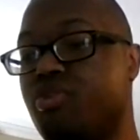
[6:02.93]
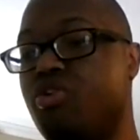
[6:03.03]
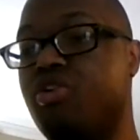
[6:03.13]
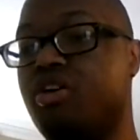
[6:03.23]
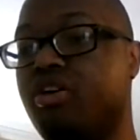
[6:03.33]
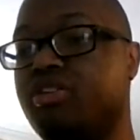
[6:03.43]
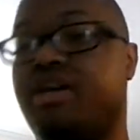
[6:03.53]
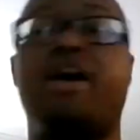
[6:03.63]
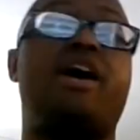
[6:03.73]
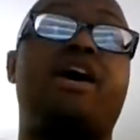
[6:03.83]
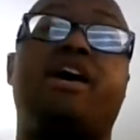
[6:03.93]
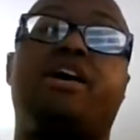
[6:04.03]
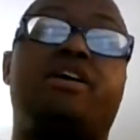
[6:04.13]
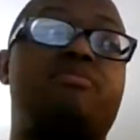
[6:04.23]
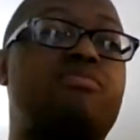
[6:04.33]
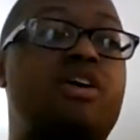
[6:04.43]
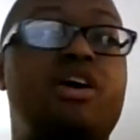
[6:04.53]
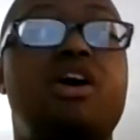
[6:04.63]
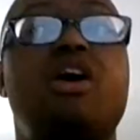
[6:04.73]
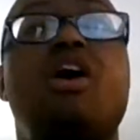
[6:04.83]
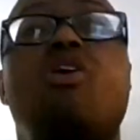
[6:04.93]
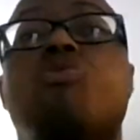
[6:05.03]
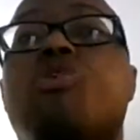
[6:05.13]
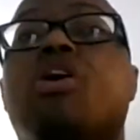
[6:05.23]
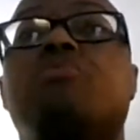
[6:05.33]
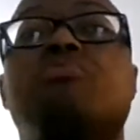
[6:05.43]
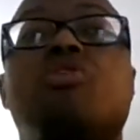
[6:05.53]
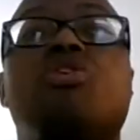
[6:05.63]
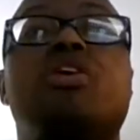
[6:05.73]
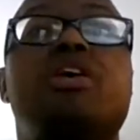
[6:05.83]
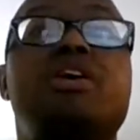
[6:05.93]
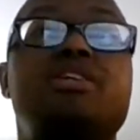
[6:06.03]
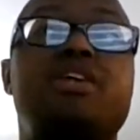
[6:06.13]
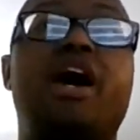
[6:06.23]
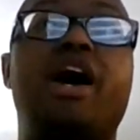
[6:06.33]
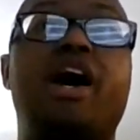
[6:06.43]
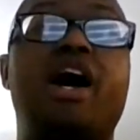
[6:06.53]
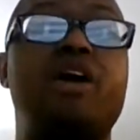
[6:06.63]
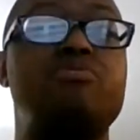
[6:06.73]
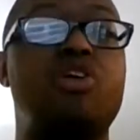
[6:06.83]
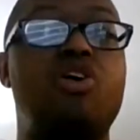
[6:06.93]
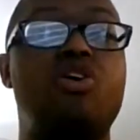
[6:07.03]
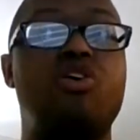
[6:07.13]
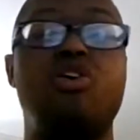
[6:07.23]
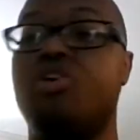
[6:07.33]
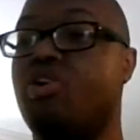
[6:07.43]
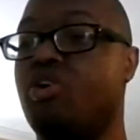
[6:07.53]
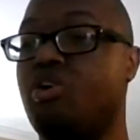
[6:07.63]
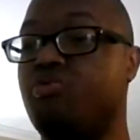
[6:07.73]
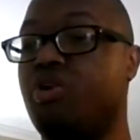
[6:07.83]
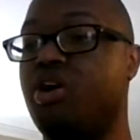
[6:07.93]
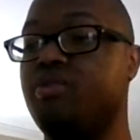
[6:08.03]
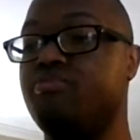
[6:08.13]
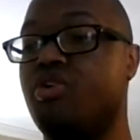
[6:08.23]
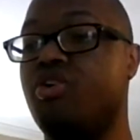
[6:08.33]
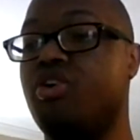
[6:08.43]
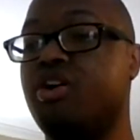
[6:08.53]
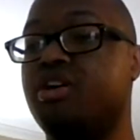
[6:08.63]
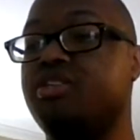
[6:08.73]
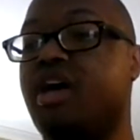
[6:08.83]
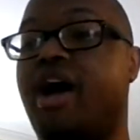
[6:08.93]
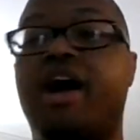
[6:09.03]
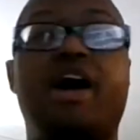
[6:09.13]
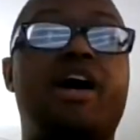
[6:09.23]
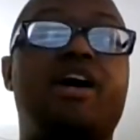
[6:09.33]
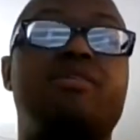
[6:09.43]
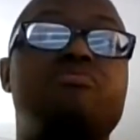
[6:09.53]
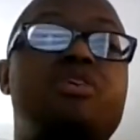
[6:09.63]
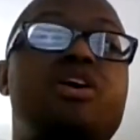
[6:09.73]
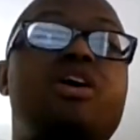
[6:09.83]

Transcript: more time. One more time, Lord, one more time.